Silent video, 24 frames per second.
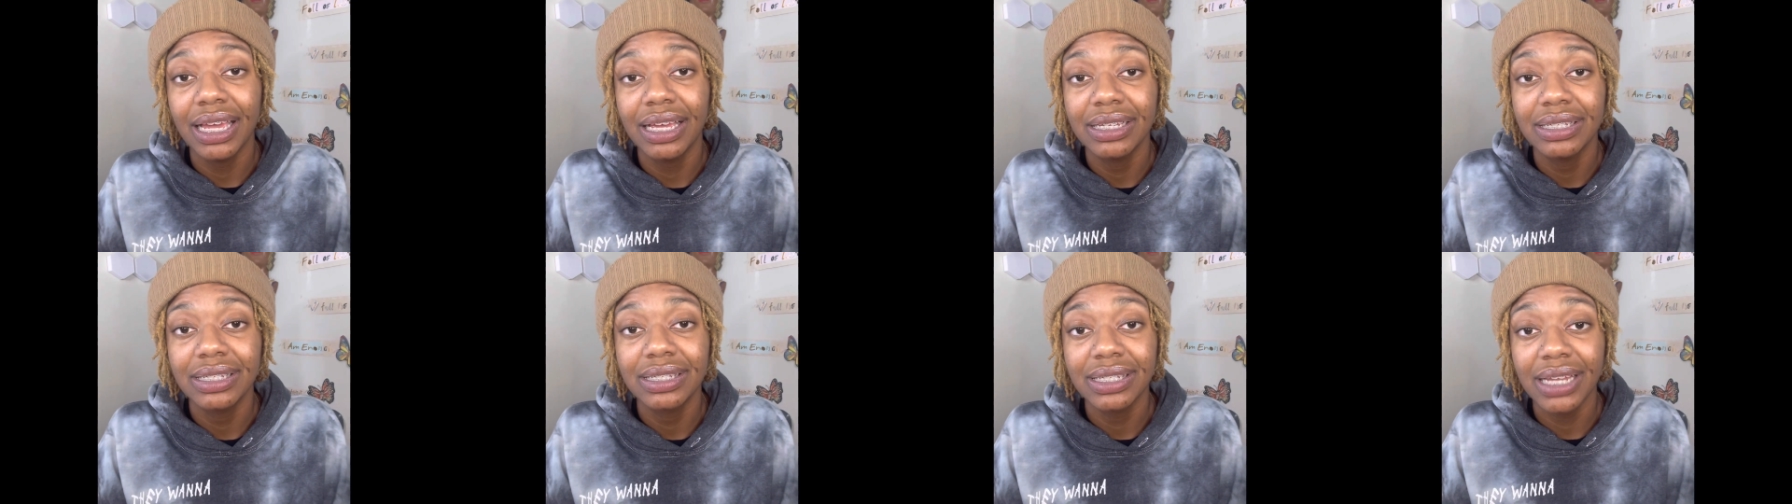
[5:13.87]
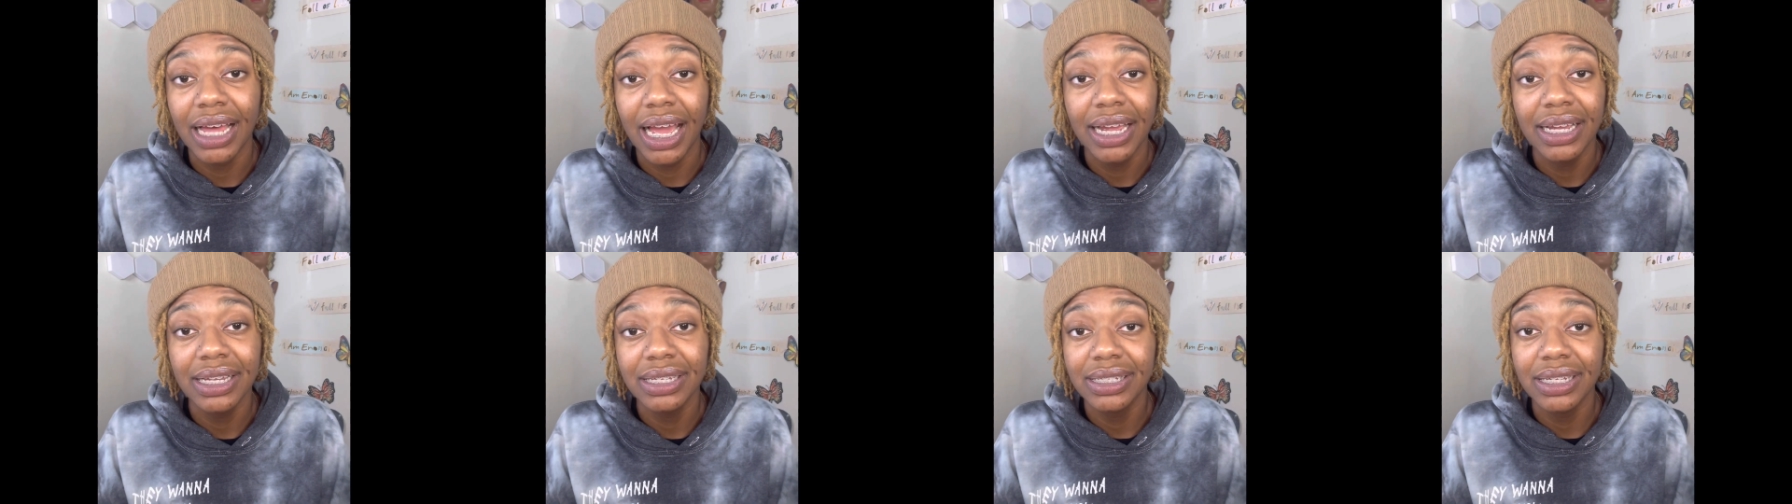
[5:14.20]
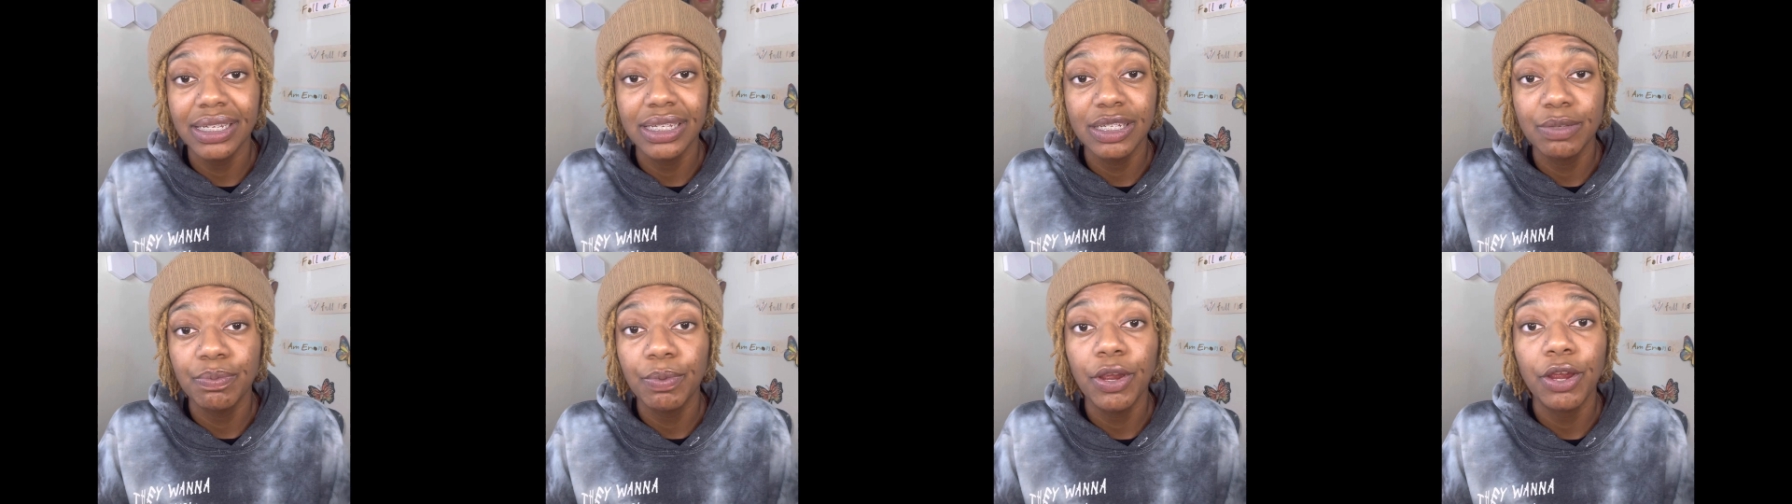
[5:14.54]
science
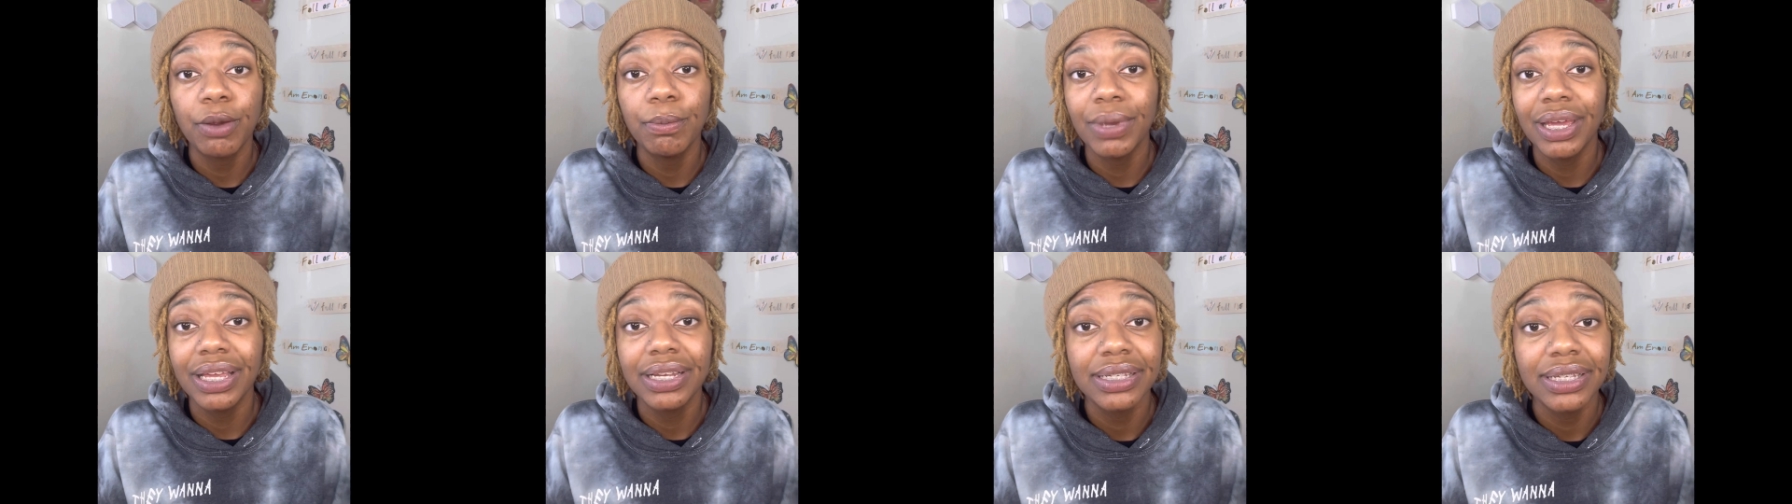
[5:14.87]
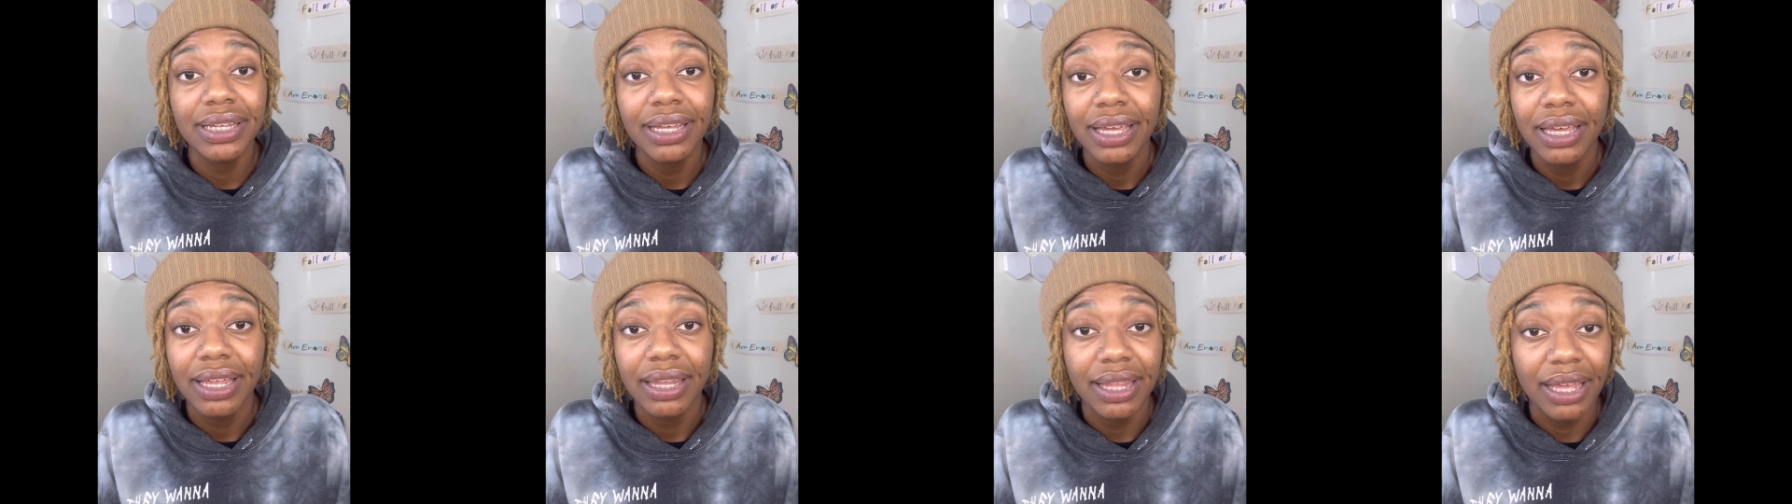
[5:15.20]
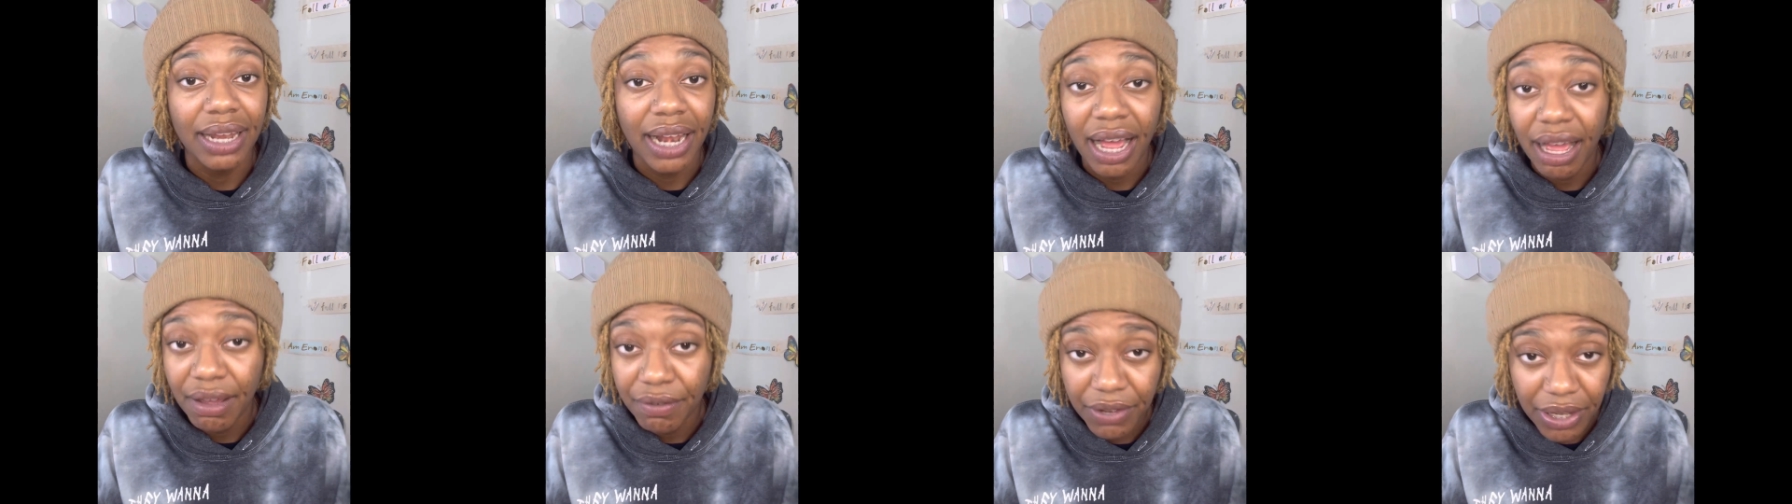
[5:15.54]
experiment that
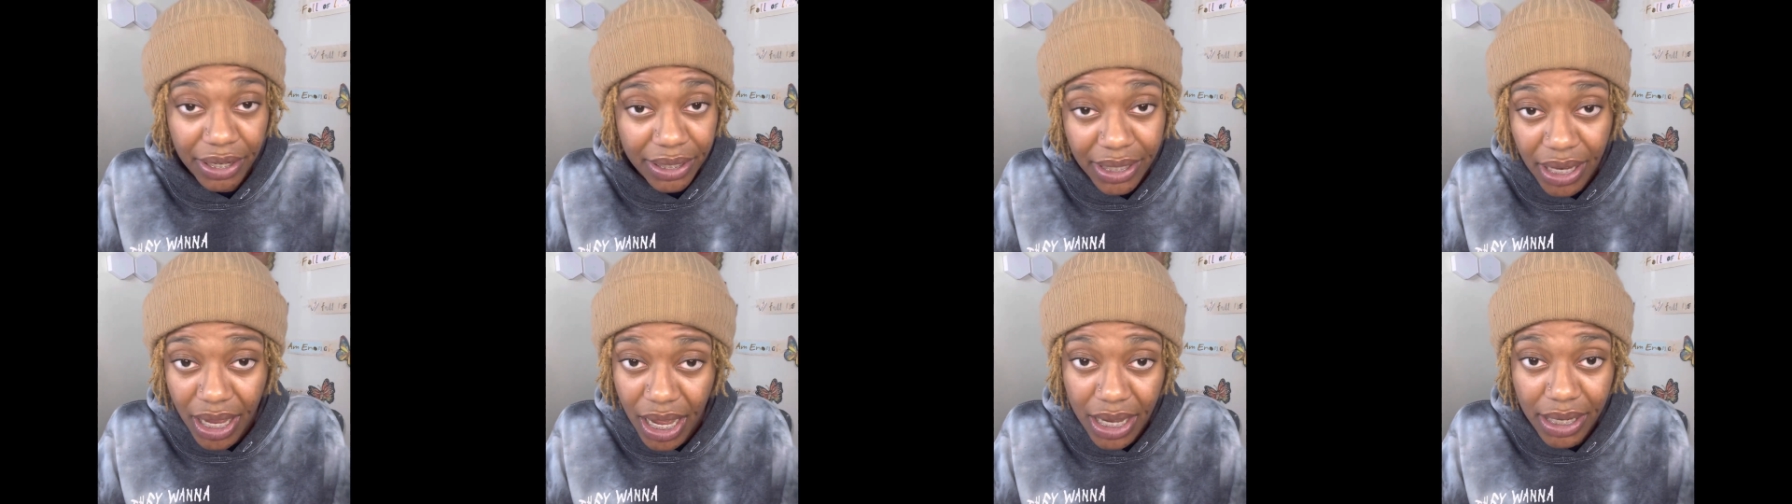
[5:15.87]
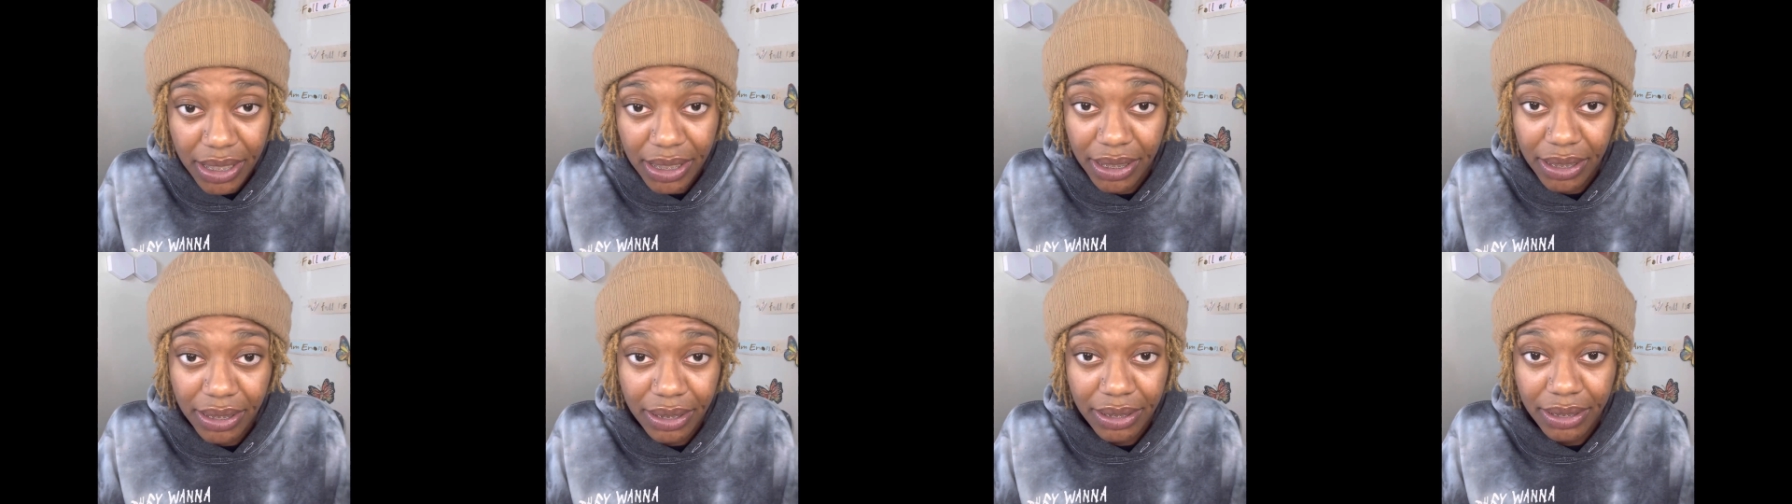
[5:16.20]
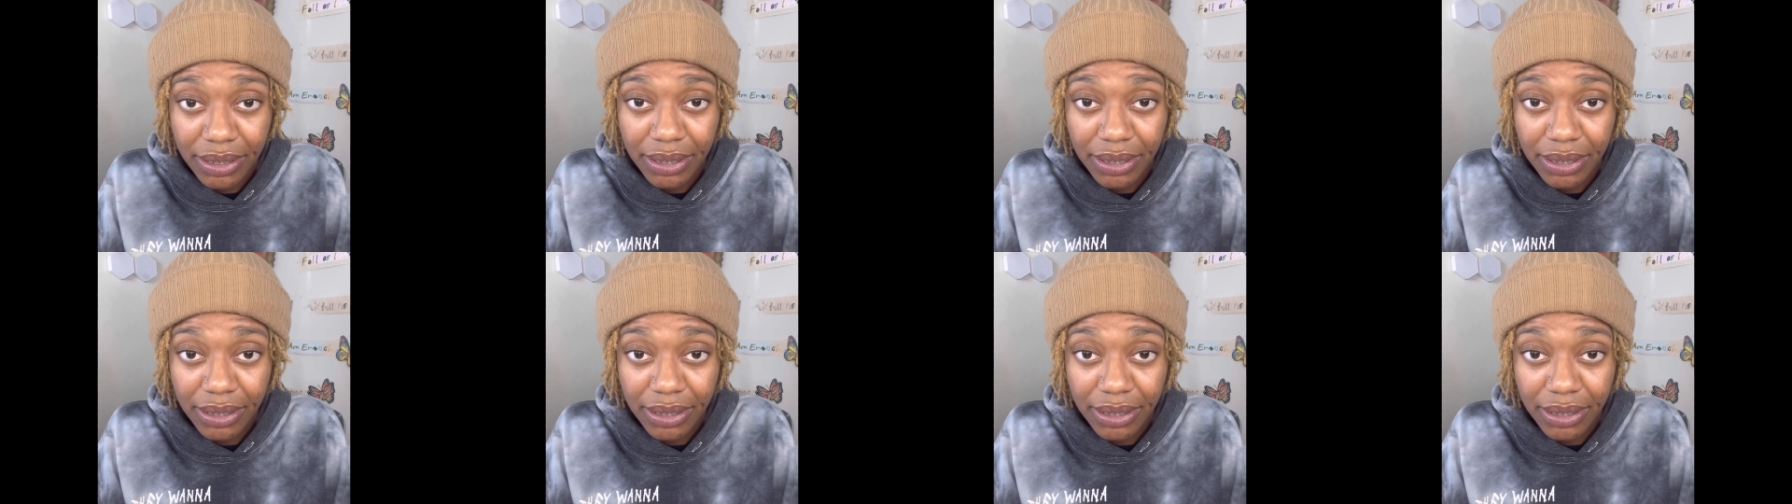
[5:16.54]
I've conducted.